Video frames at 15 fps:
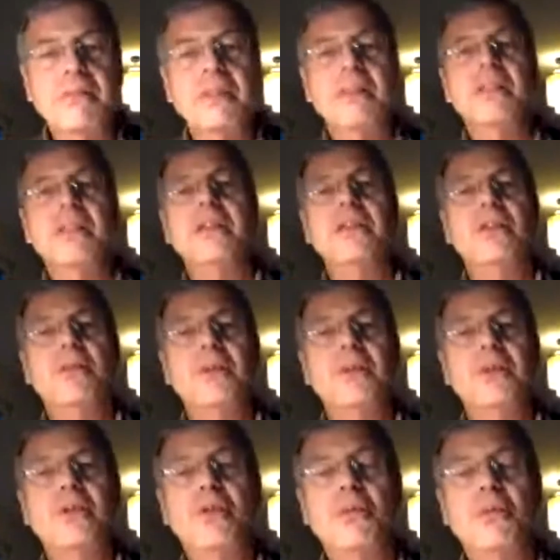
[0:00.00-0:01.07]
You want to know
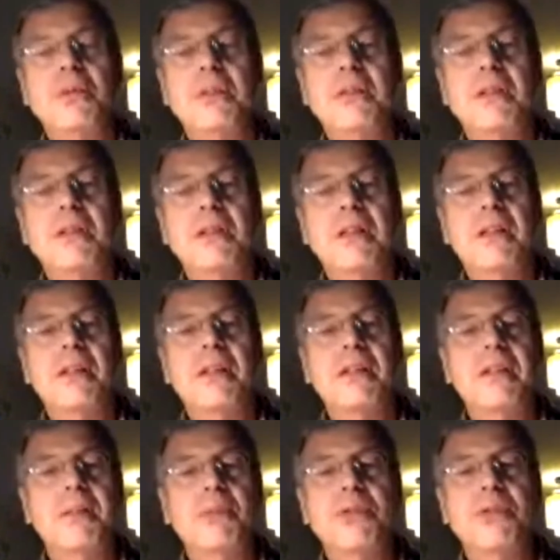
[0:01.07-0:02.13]
what the
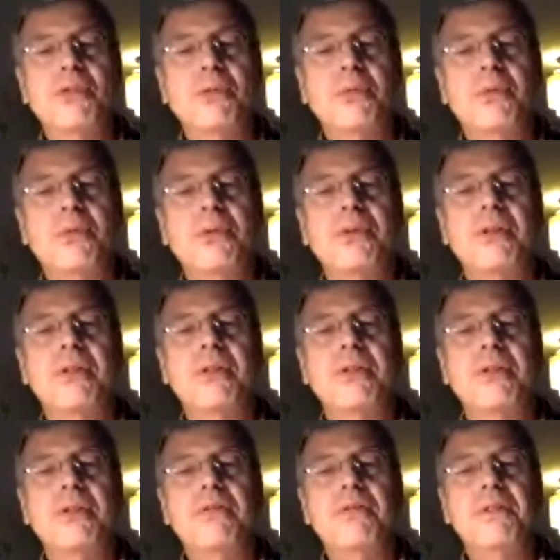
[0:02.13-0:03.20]
temperature was on the
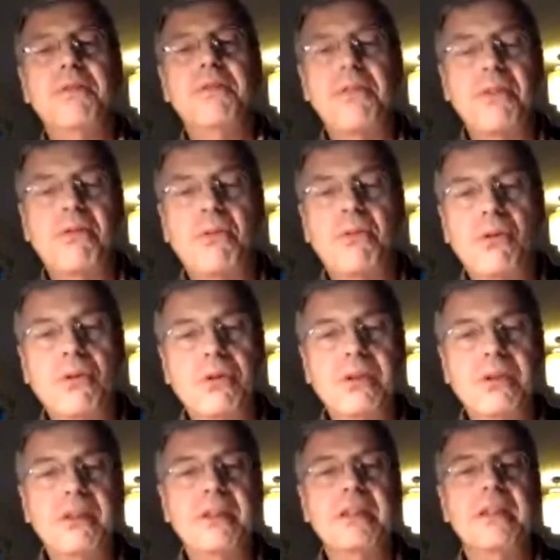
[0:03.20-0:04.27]
5th of
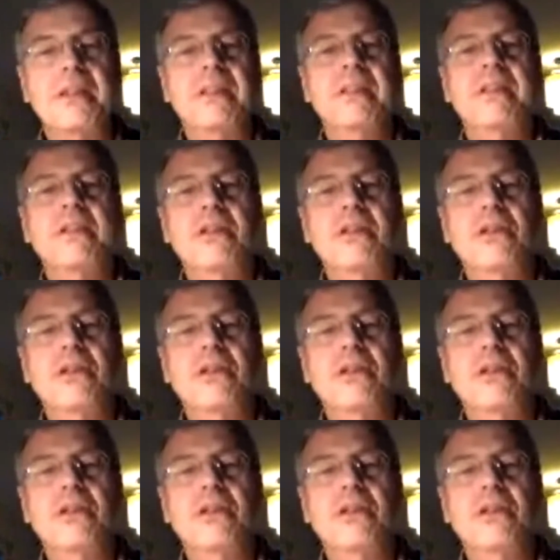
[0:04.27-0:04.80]
August in